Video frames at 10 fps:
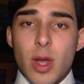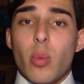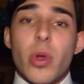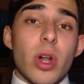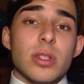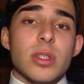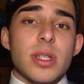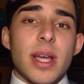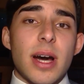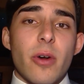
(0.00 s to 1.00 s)
We also
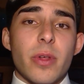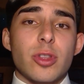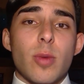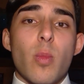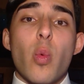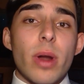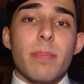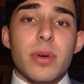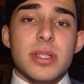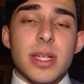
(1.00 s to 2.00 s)
see how the top
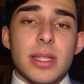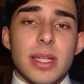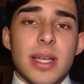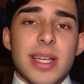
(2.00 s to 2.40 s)
1%